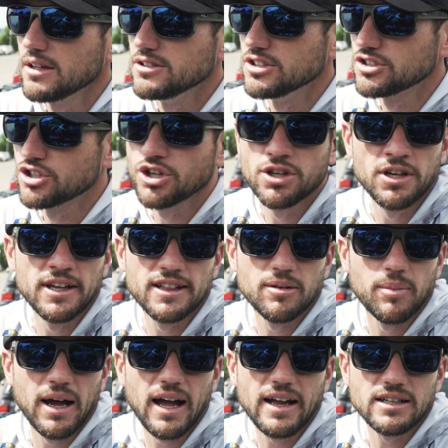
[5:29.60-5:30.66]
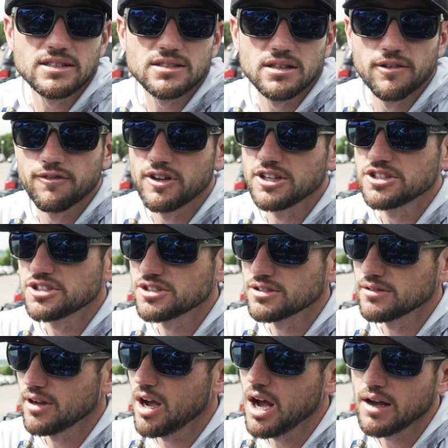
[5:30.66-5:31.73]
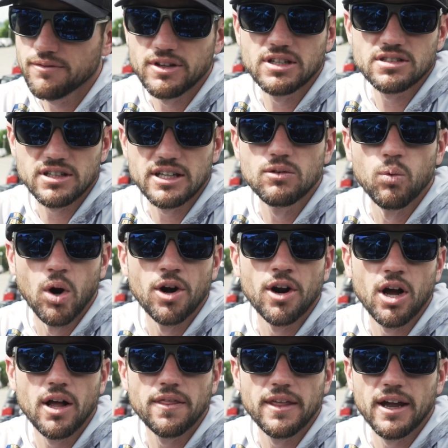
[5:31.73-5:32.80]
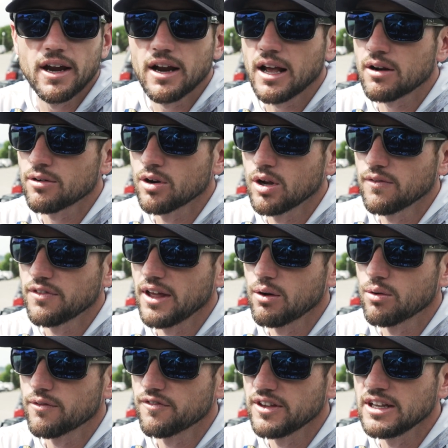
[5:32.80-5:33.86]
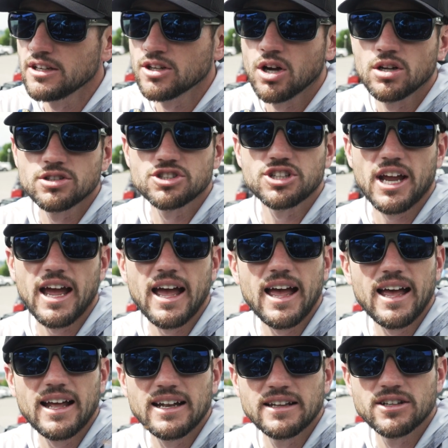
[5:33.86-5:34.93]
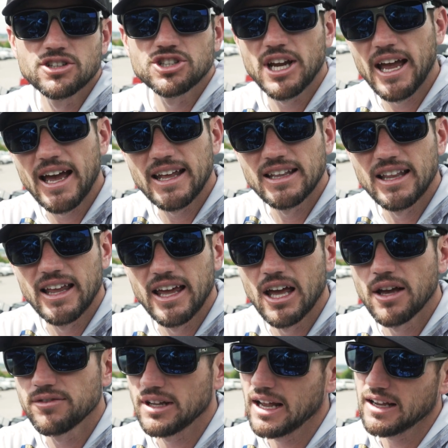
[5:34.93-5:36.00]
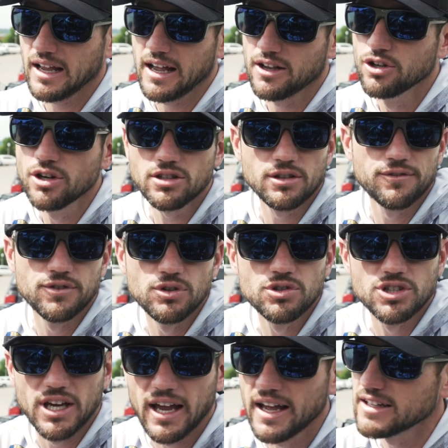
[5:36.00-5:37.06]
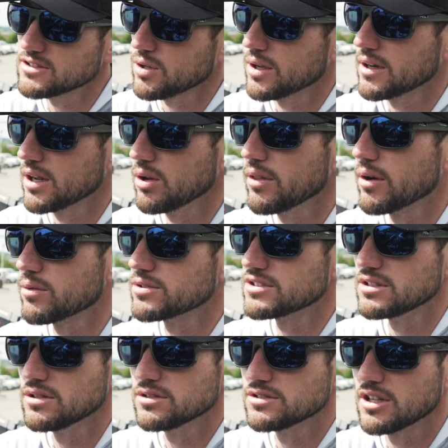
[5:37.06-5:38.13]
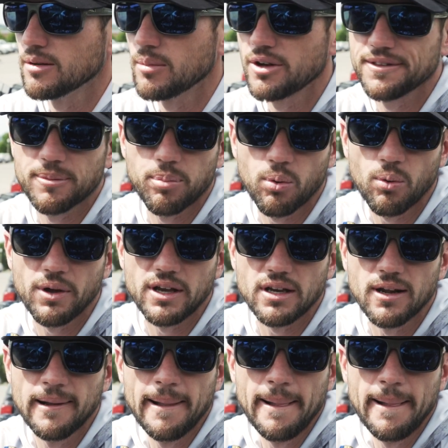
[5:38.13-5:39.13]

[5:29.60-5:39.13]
Just couldn't get the bites. The fish obviously were not there. I don't know if they were feeding on shad and the shad left. I hooked a few shad, so I know there was still some on the point.